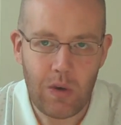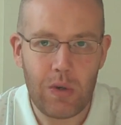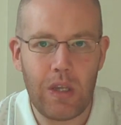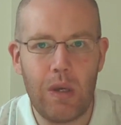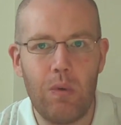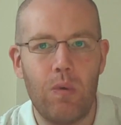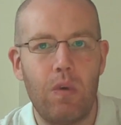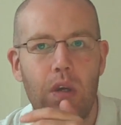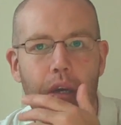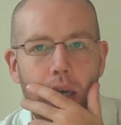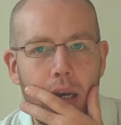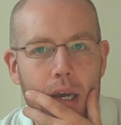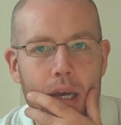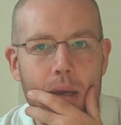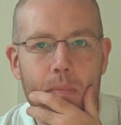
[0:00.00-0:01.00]
Although,
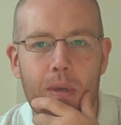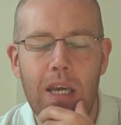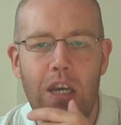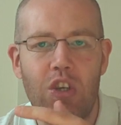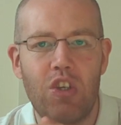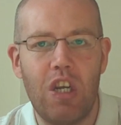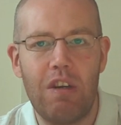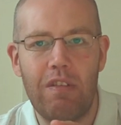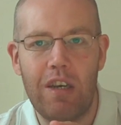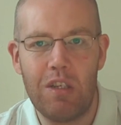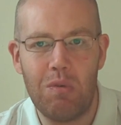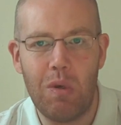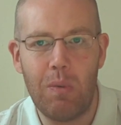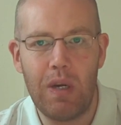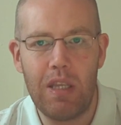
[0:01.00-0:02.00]
Cash
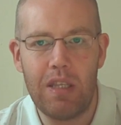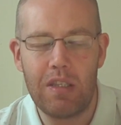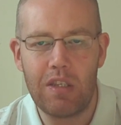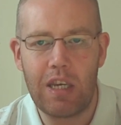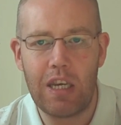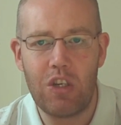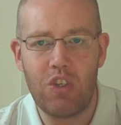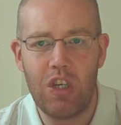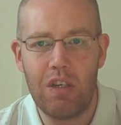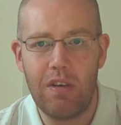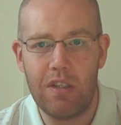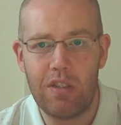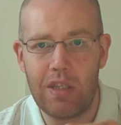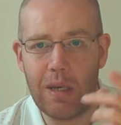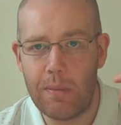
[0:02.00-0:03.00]
Generators, when I went into Cash
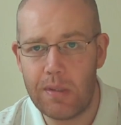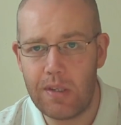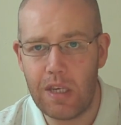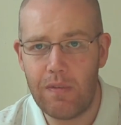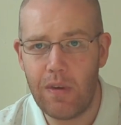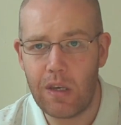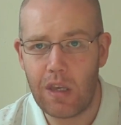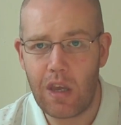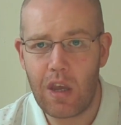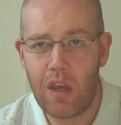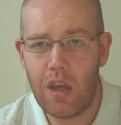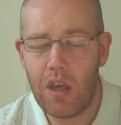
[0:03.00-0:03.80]
Generators to get my TV,